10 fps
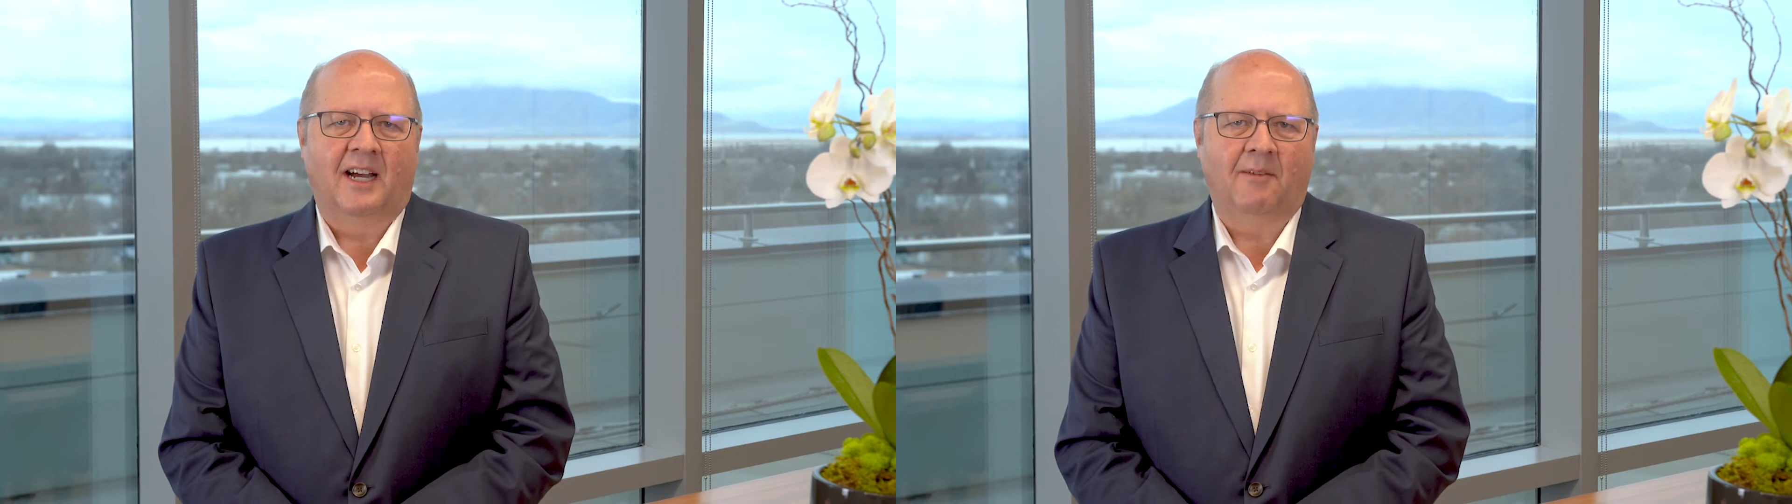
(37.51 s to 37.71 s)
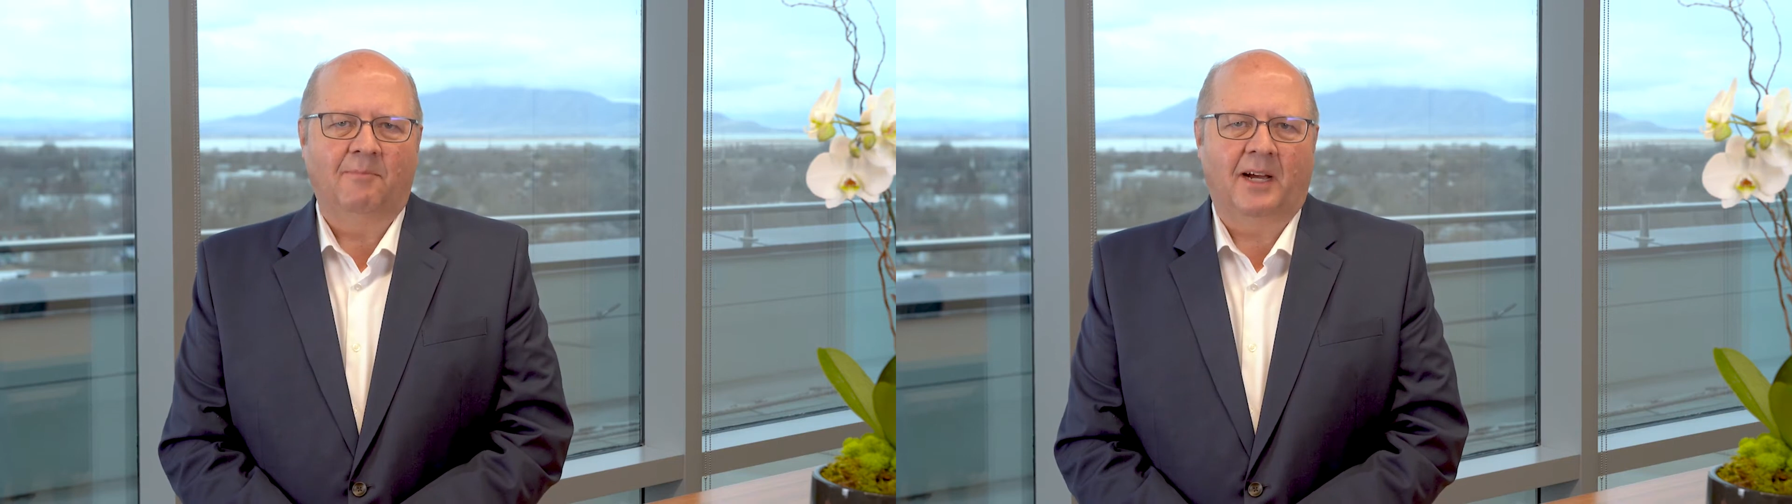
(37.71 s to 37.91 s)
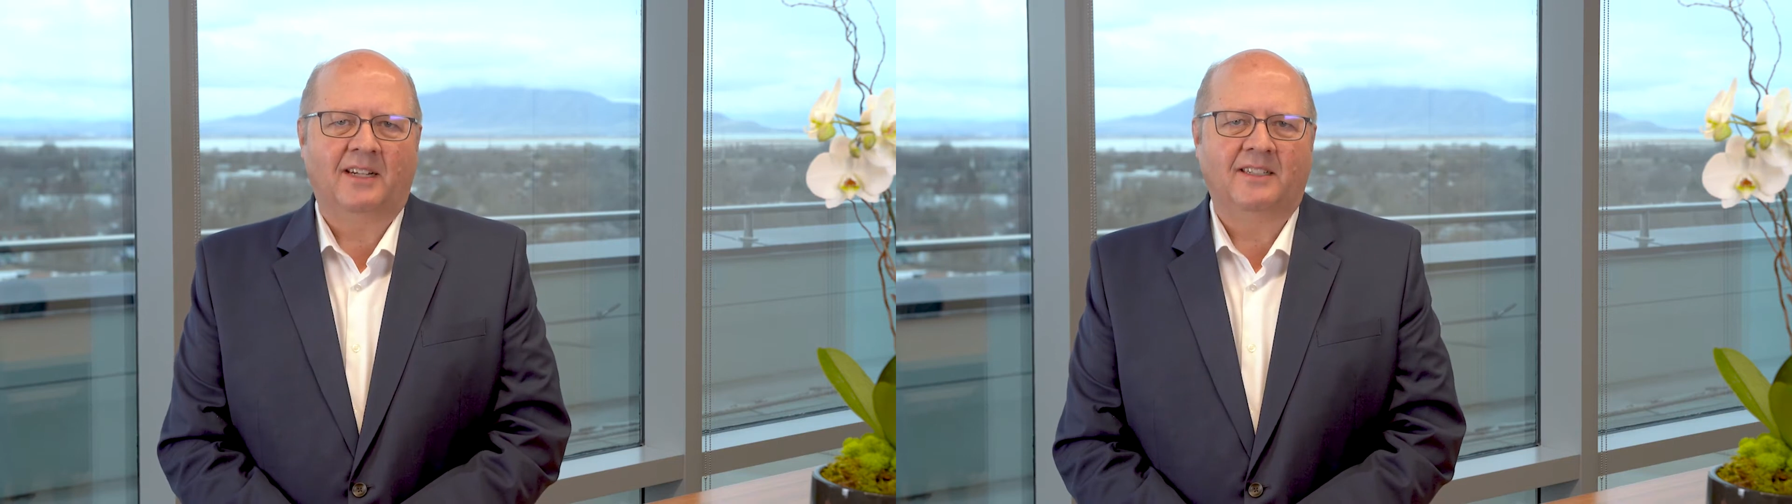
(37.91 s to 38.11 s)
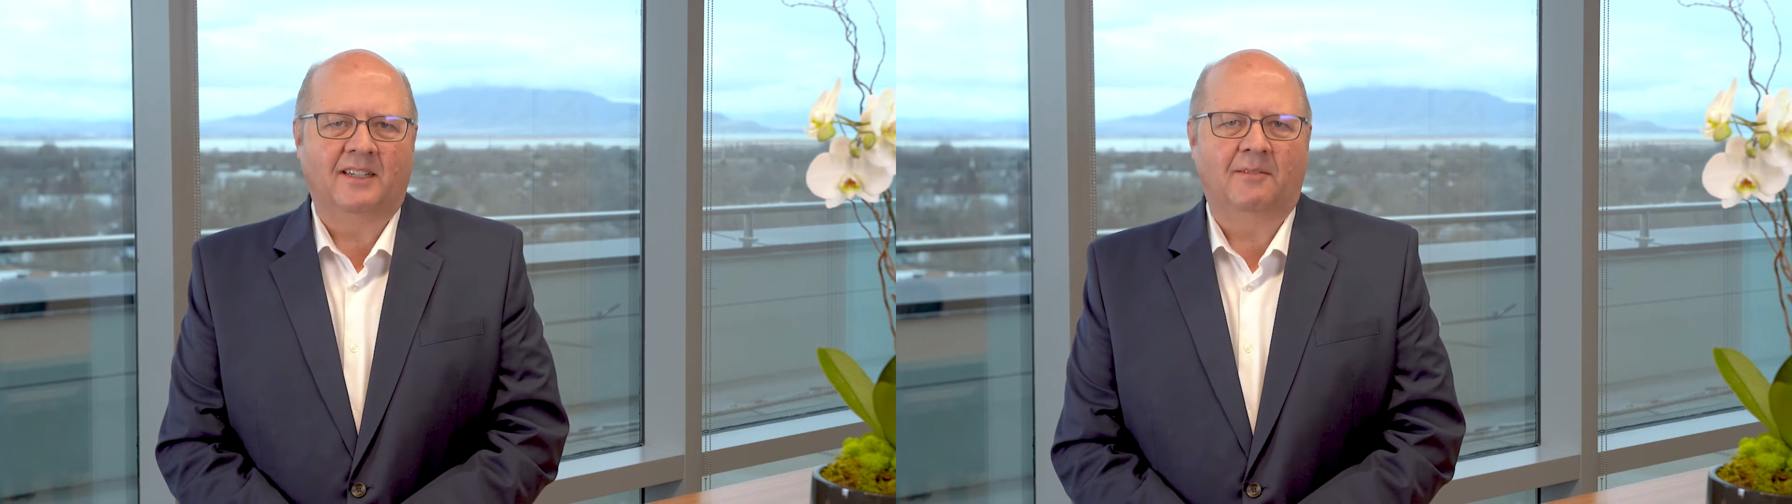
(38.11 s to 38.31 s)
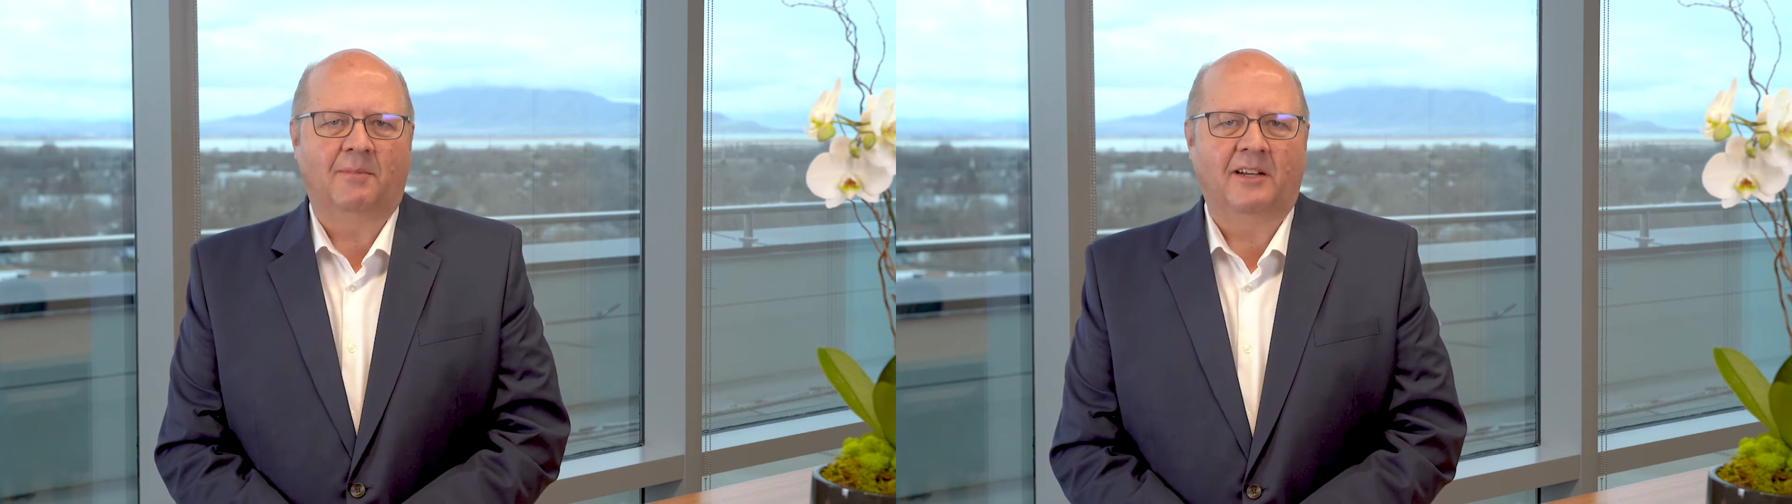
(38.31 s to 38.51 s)
I'm
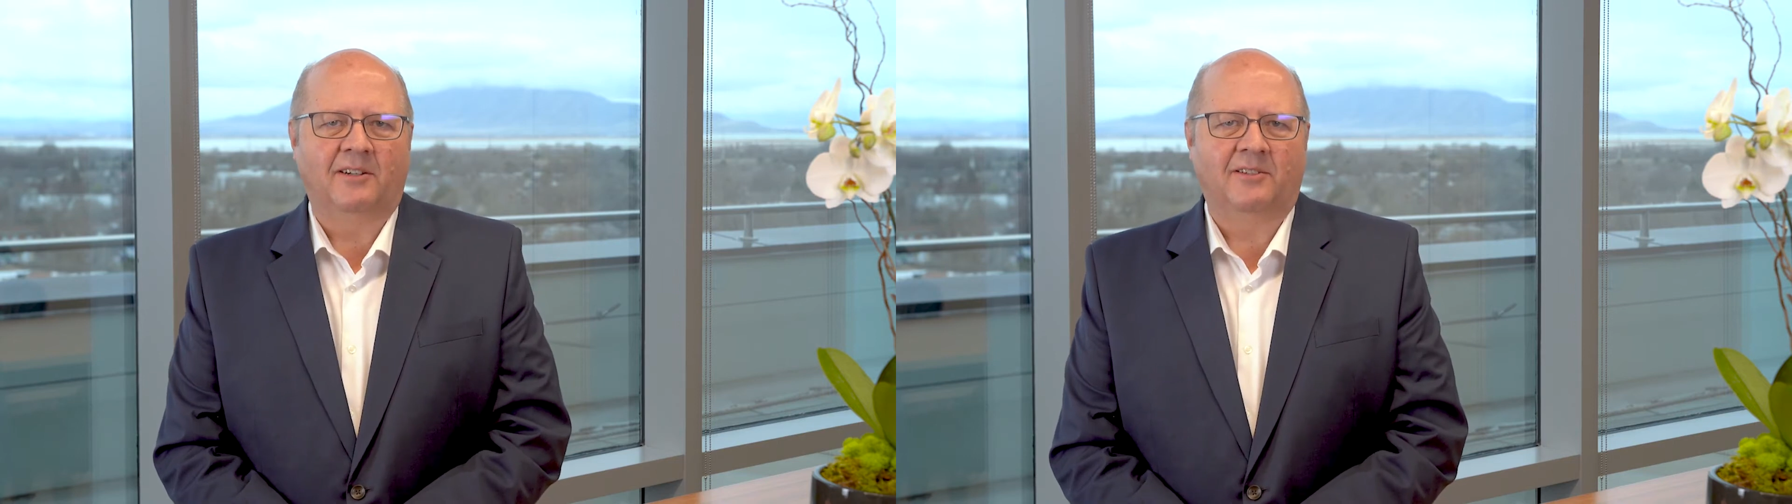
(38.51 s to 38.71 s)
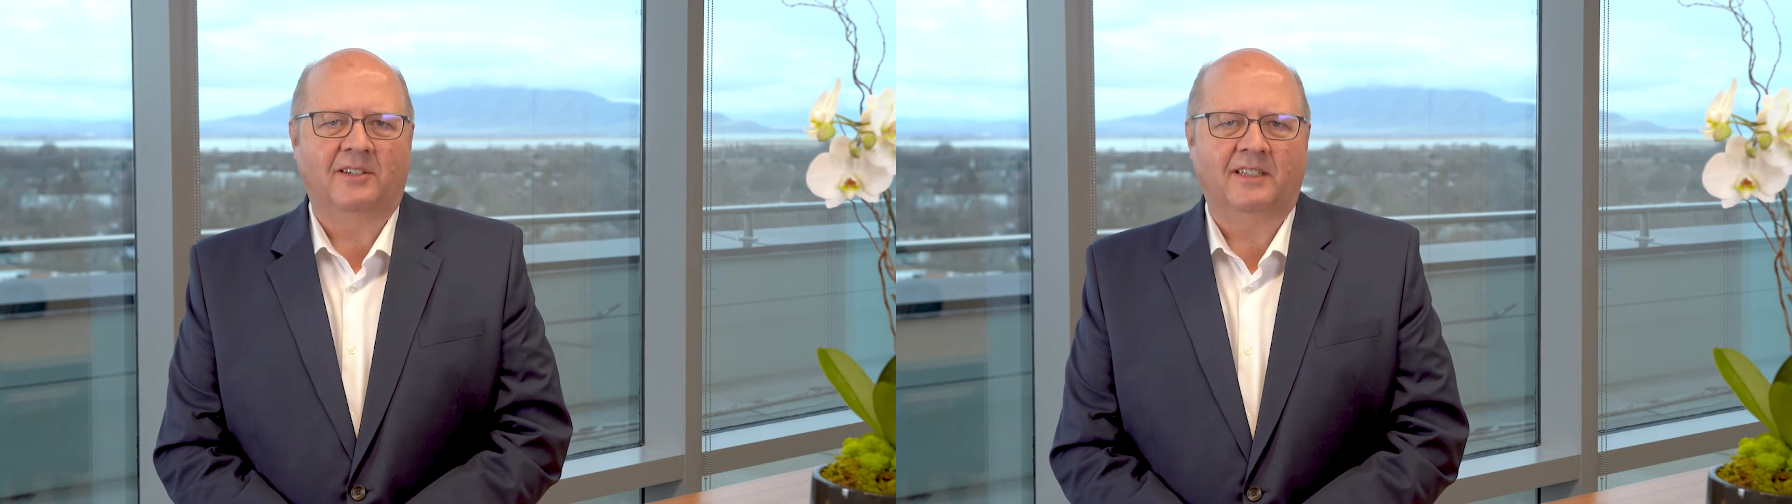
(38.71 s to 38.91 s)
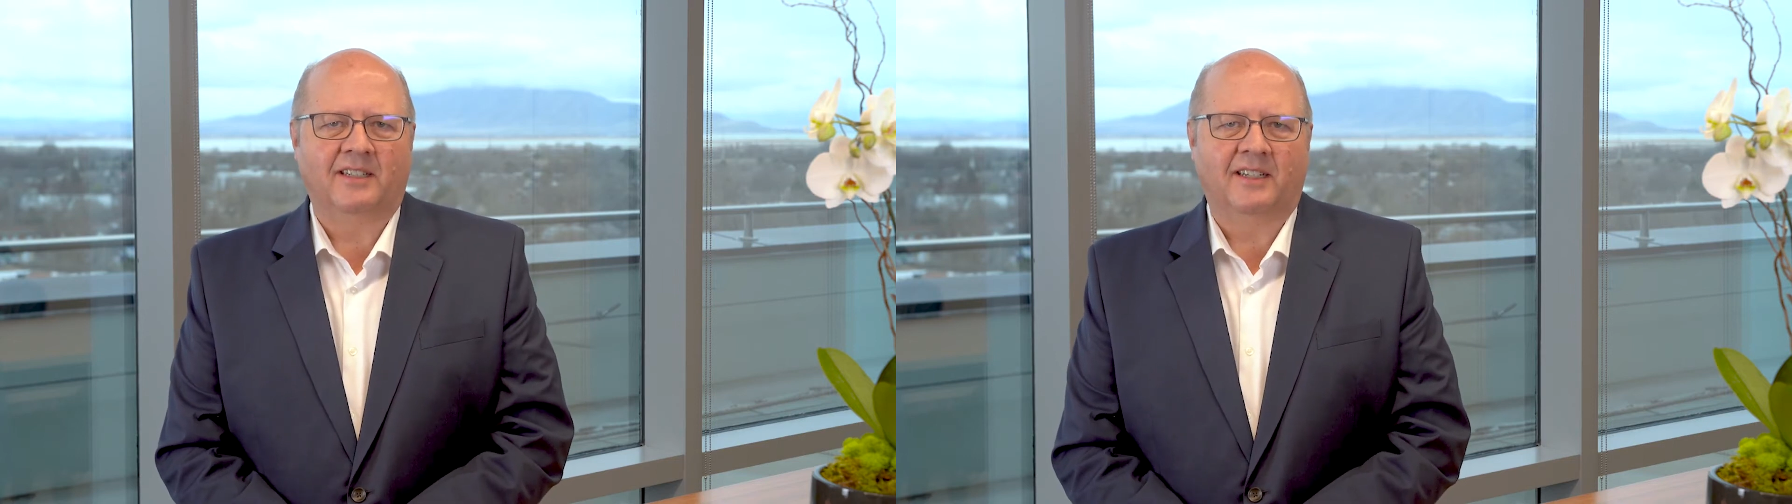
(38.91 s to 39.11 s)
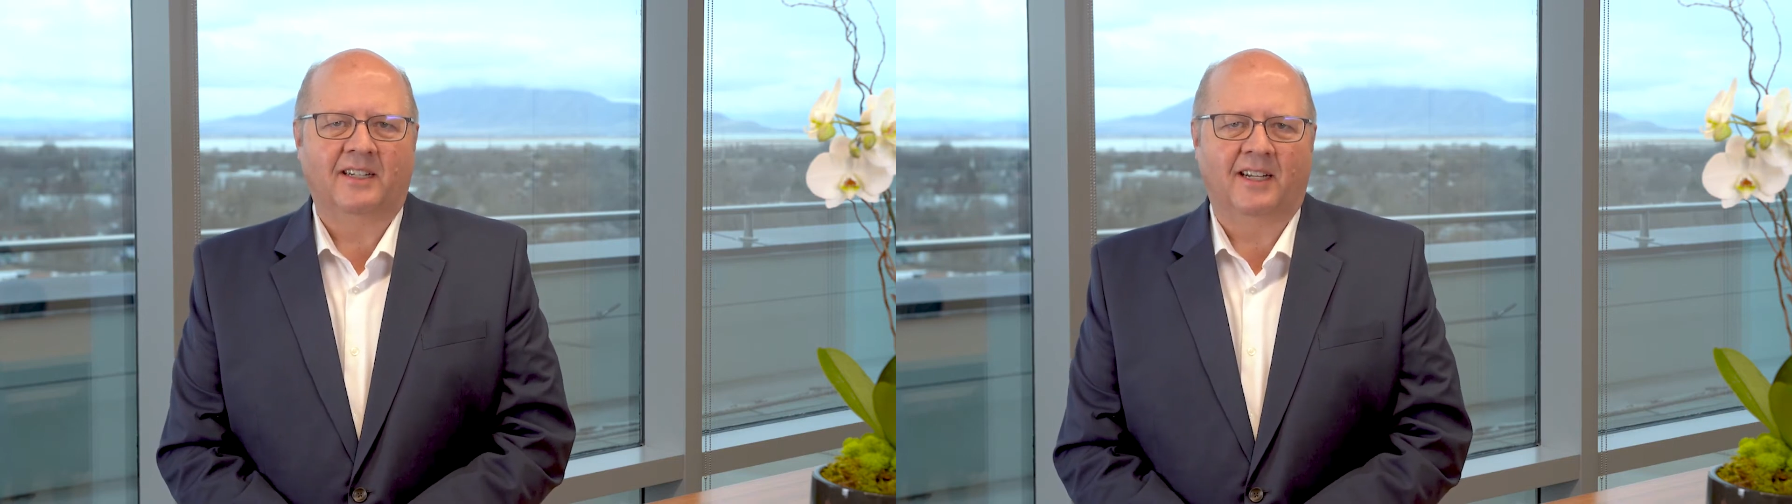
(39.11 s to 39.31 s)
passionate about nutrition.